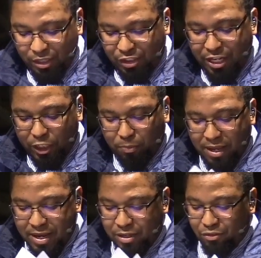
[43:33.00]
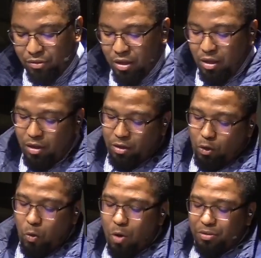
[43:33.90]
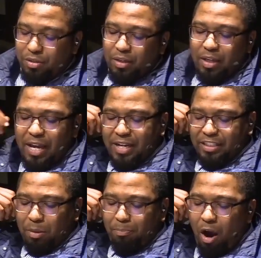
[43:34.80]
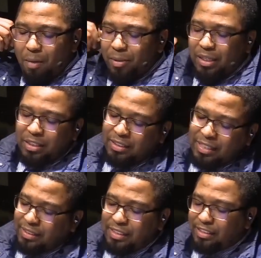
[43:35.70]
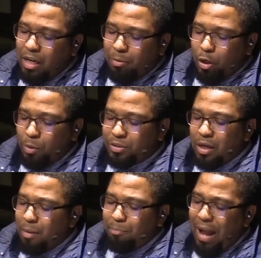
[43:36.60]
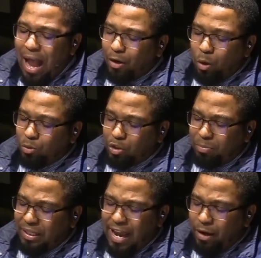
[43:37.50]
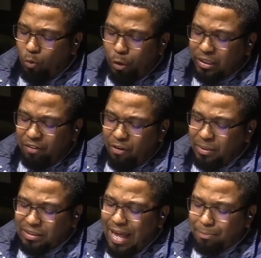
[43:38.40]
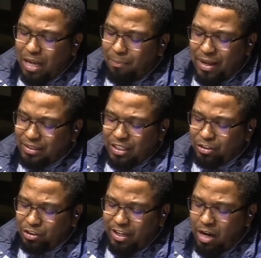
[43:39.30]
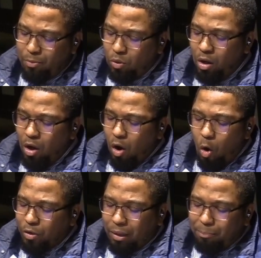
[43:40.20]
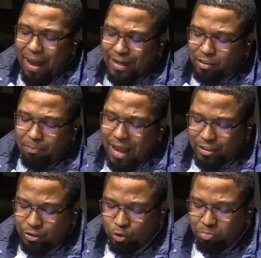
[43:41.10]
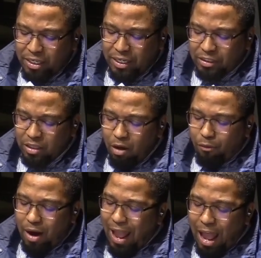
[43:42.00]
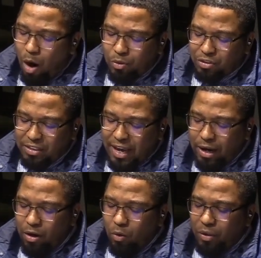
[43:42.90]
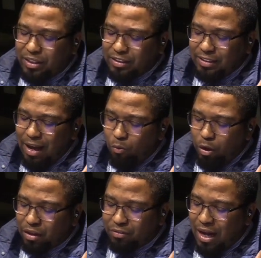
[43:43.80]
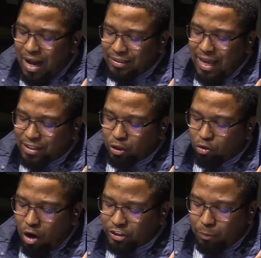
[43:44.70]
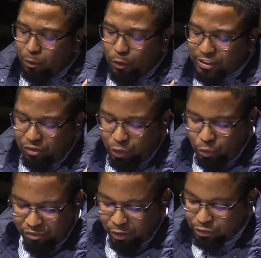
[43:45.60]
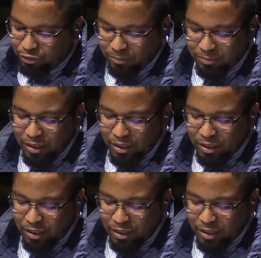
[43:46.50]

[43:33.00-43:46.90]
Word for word: She explains, quote, in his apartment in the D C suburbs, Podhorzer began working from his laptop at his kitchen table, holding back-to-back Zoom meetings for hours a day with his network of contacts across the progressive universe,